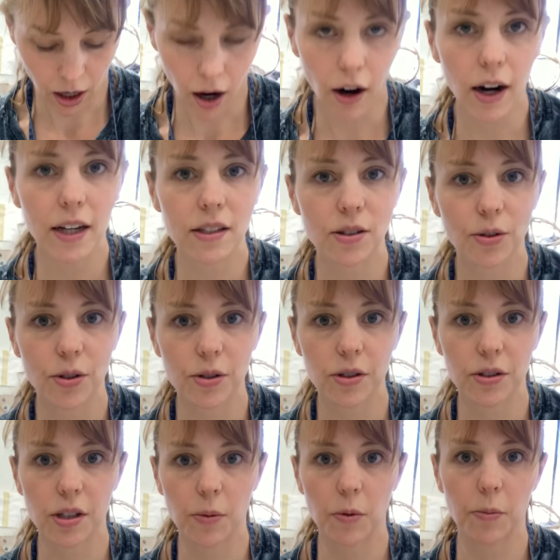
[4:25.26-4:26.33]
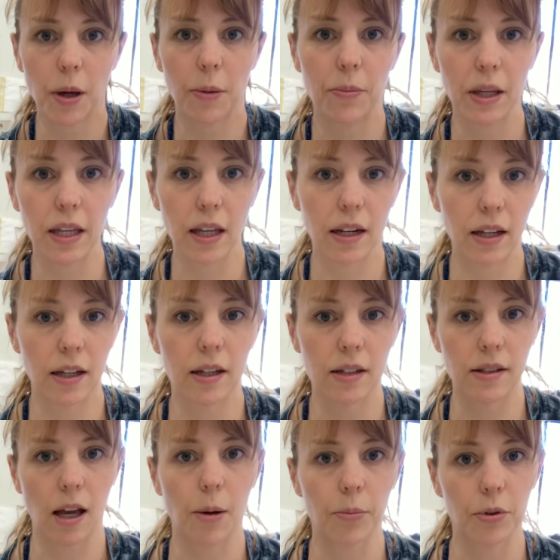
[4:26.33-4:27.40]
All right, so those are some of my beginning
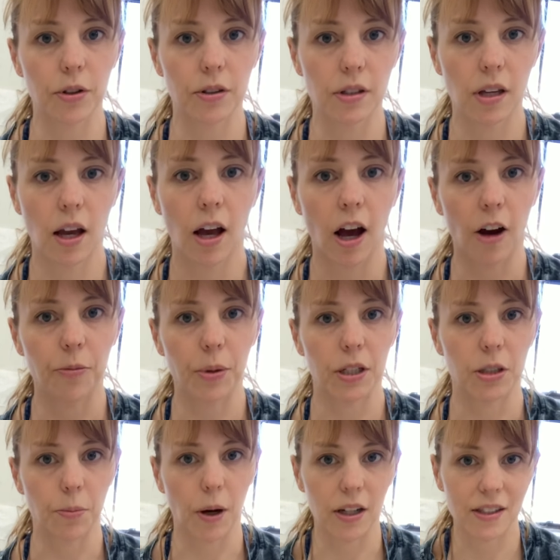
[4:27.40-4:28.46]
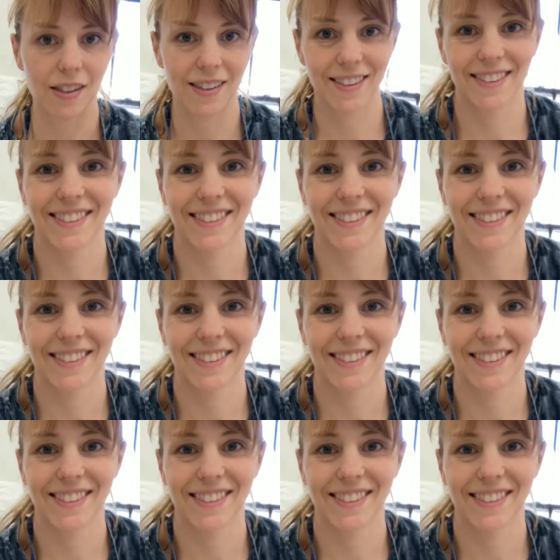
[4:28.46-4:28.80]
examples of pinch pots.